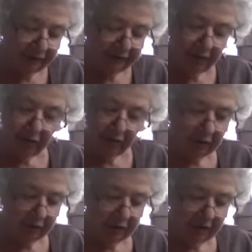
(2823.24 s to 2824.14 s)

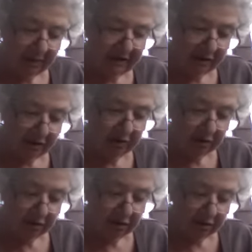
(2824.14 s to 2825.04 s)
beautiful.
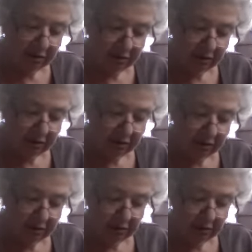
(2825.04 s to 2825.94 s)
I mean,
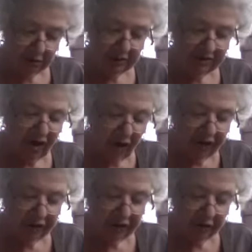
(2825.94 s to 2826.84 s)

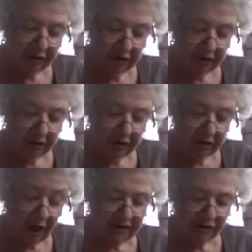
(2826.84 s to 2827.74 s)
hard
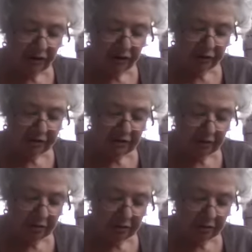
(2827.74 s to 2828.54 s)
not to use it.